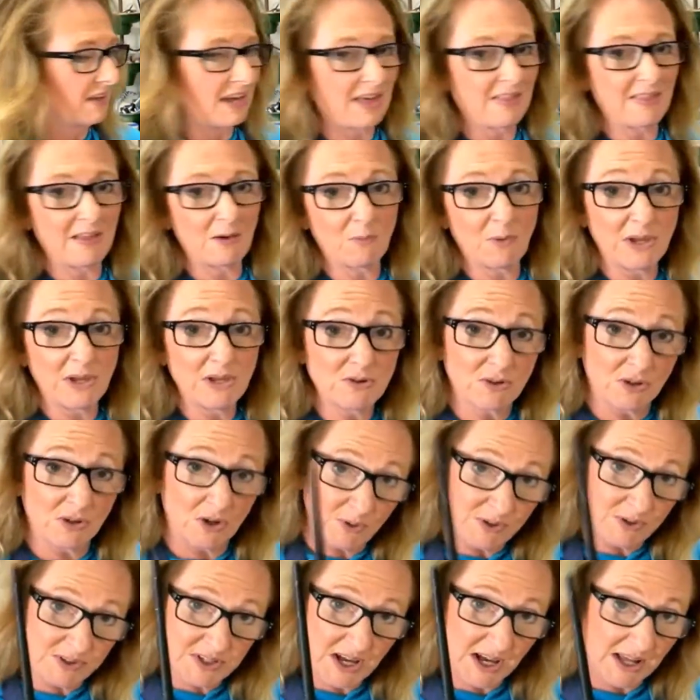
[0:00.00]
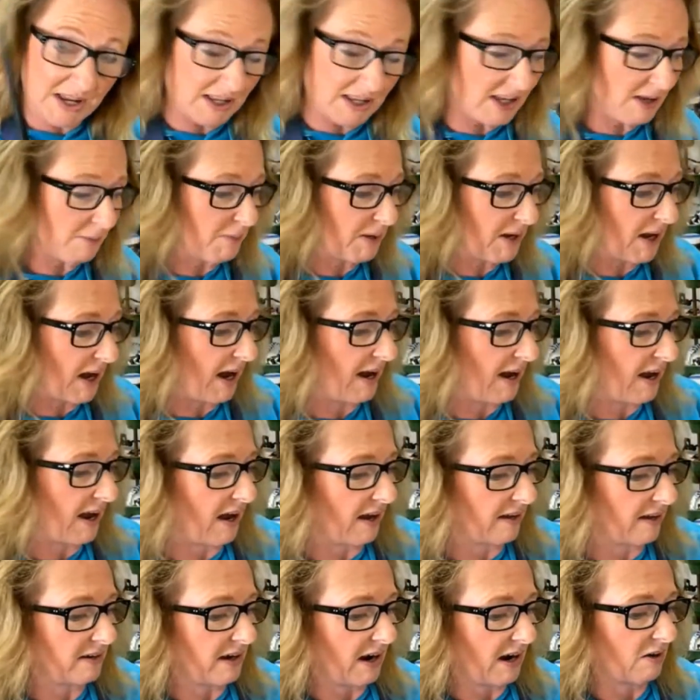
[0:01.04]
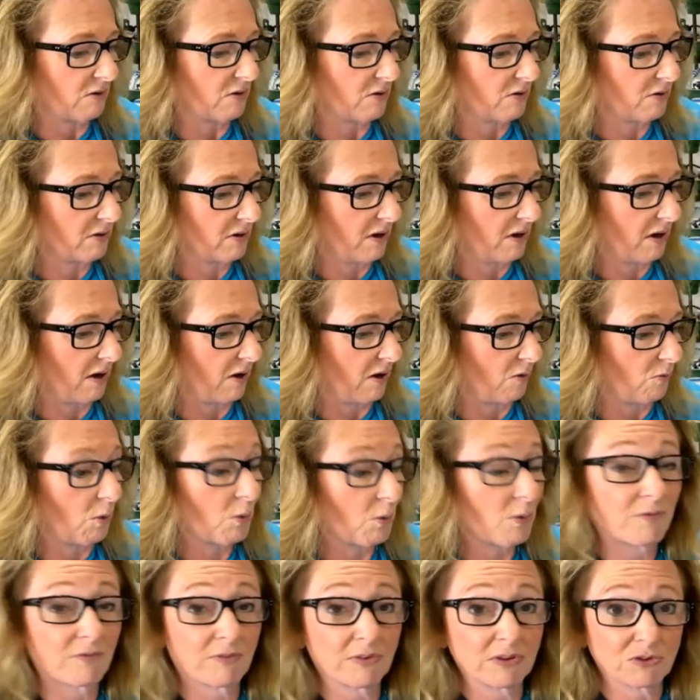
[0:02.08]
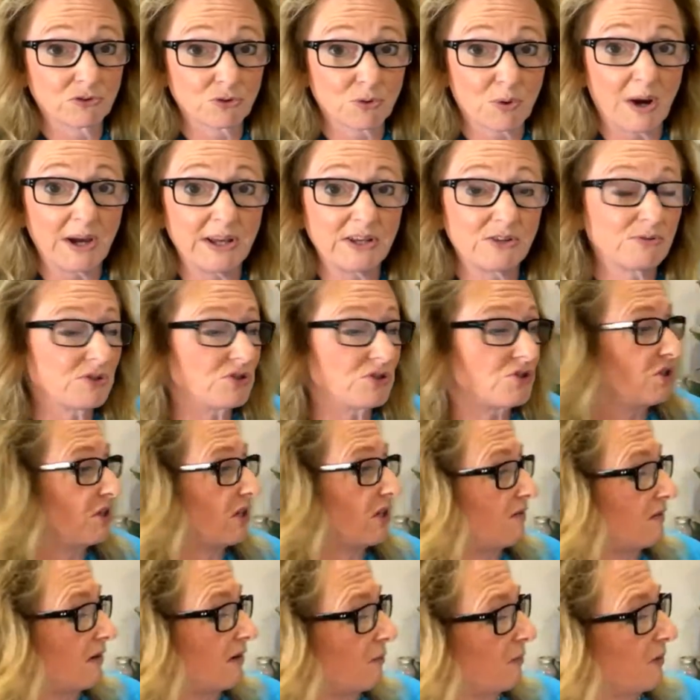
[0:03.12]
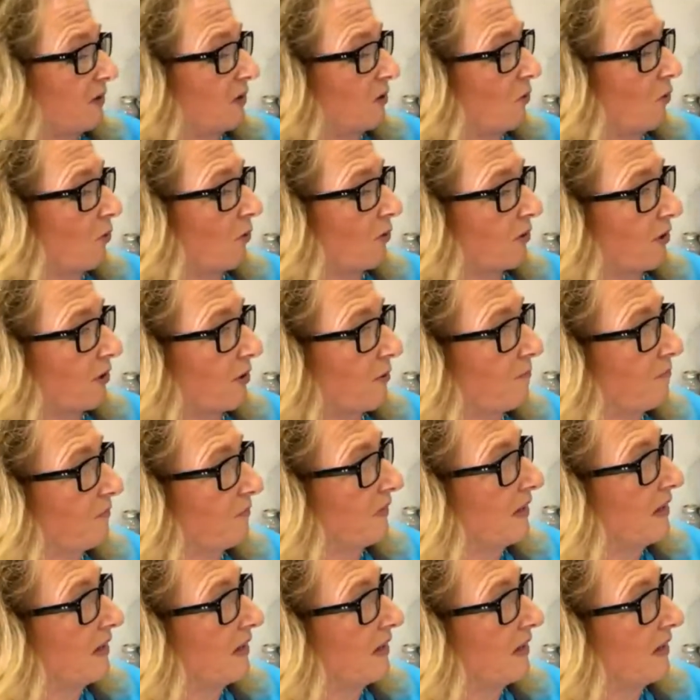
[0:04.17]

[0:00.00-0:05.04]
and that way you can always kind of keep an eye on our what we're trying to achieve up in the corner.